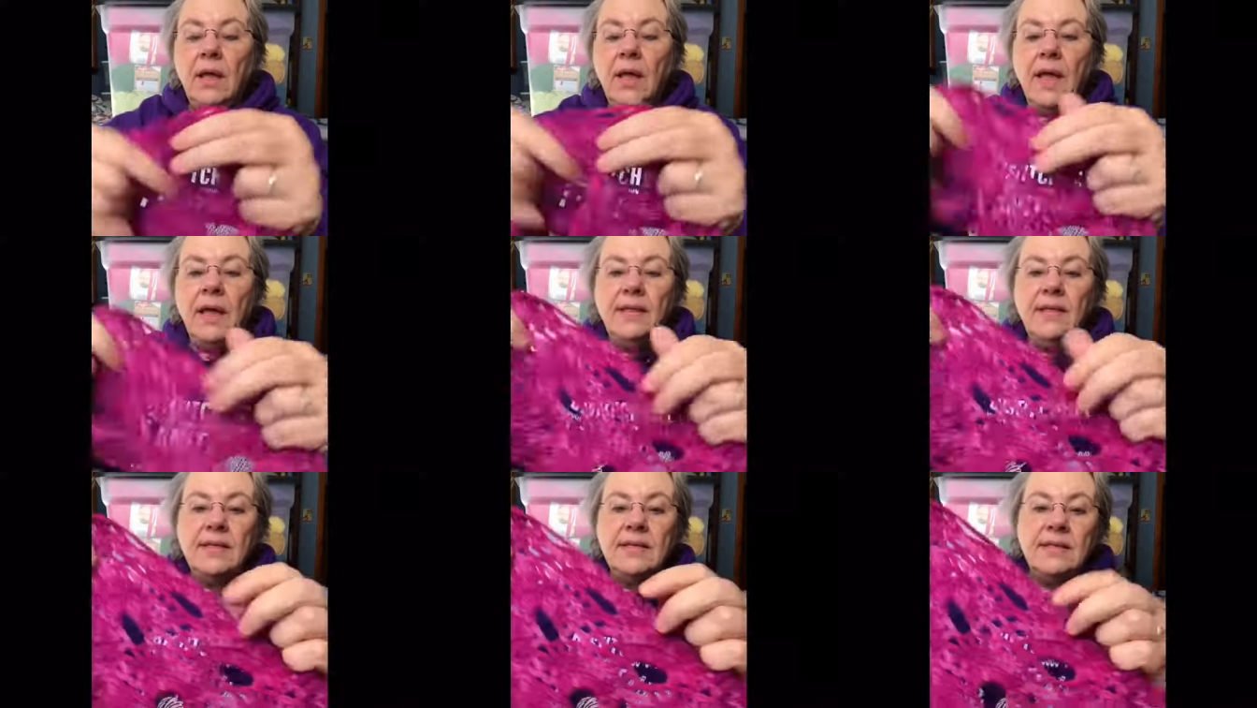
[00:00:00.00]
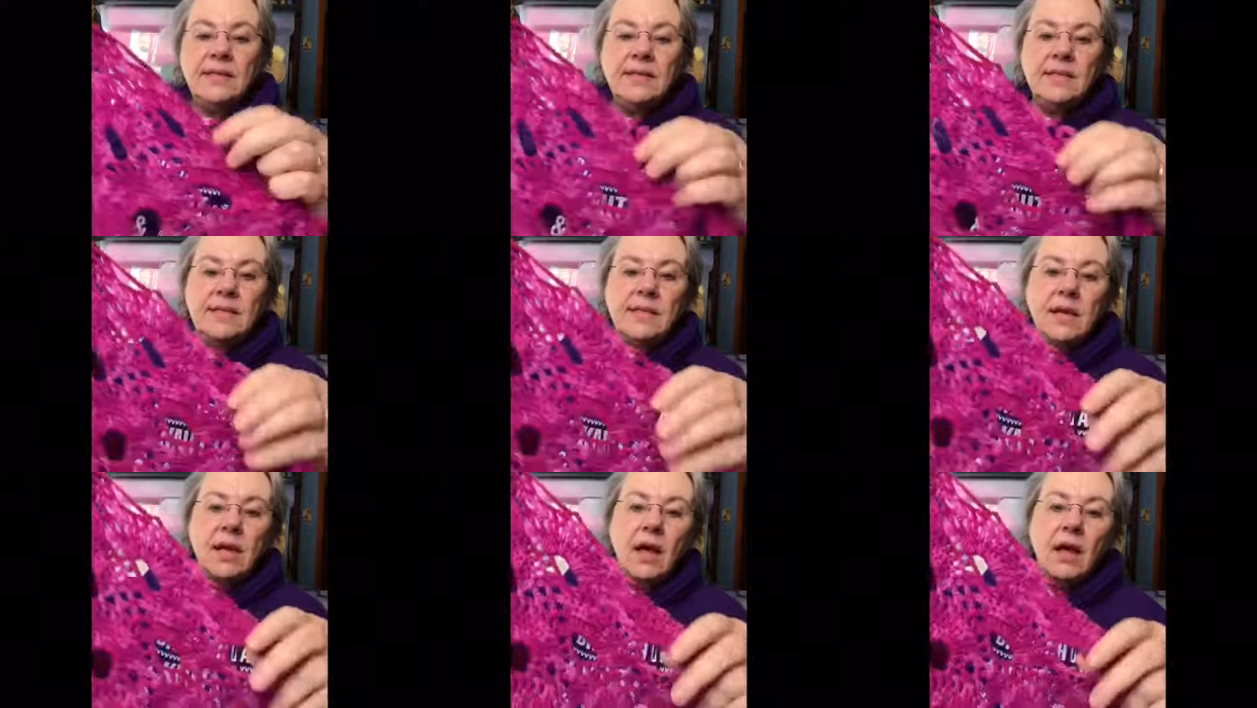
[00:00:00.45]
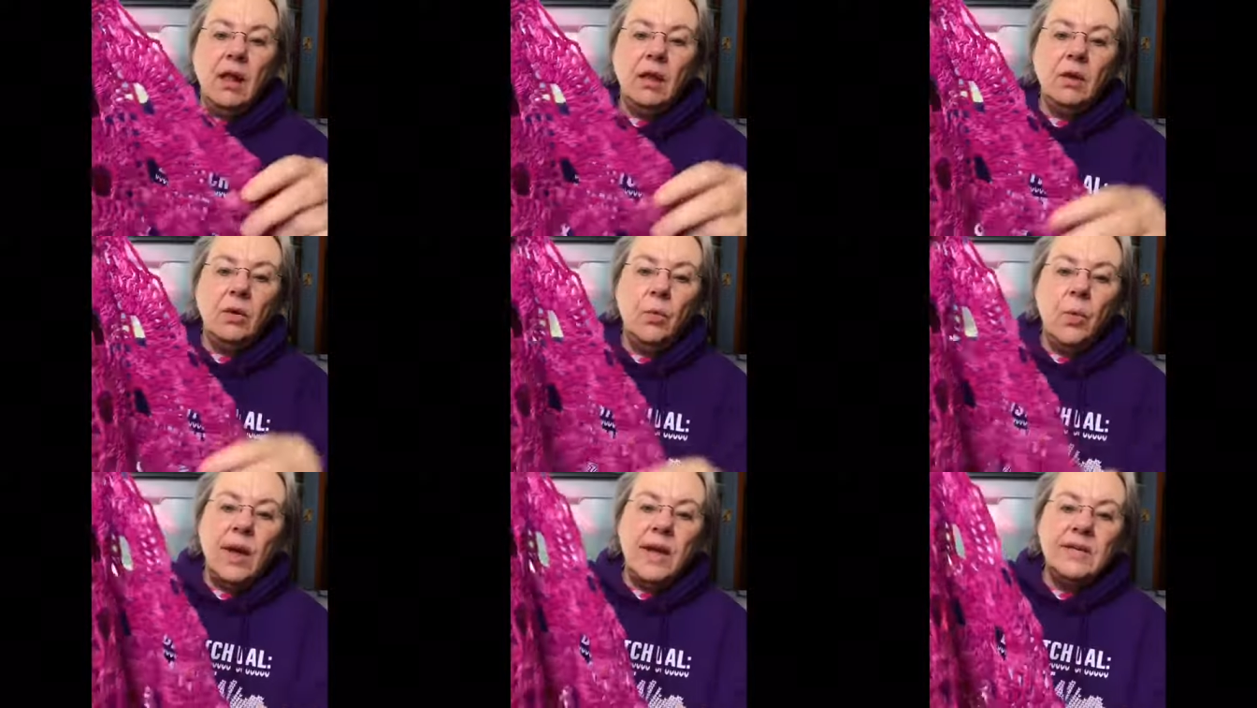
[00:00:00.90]
and this is the
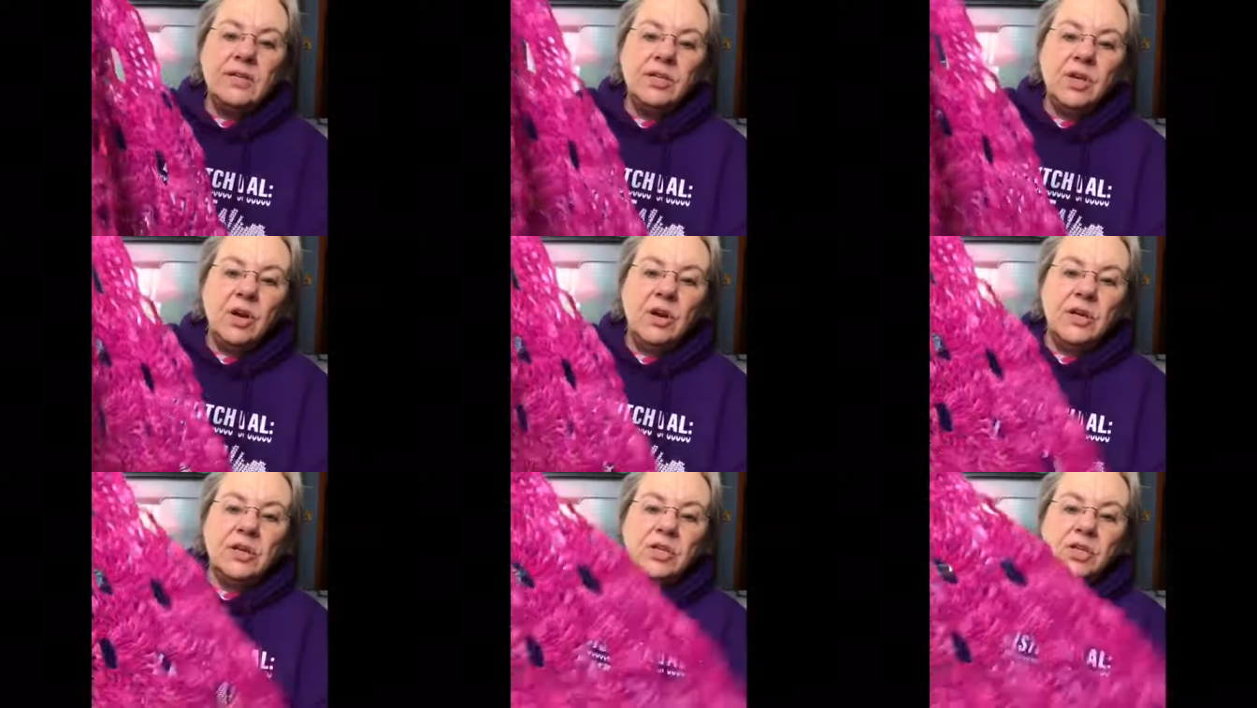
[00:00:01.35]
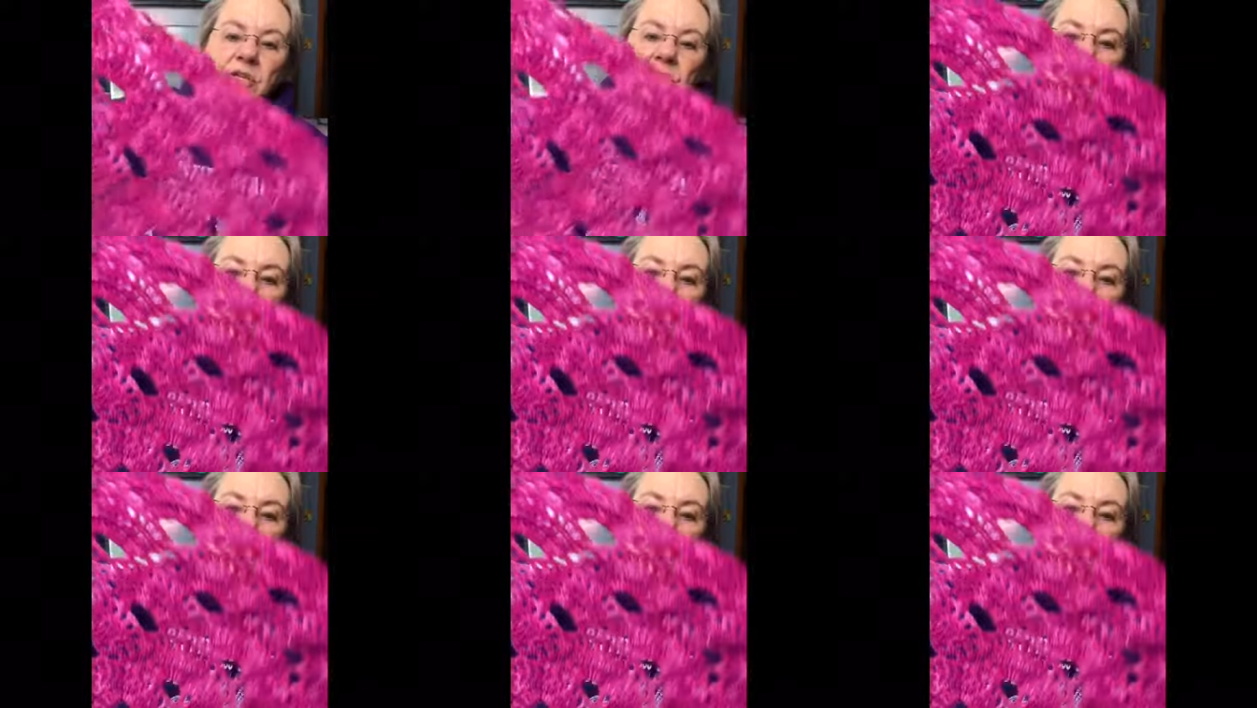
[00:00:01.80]
colorway Turkish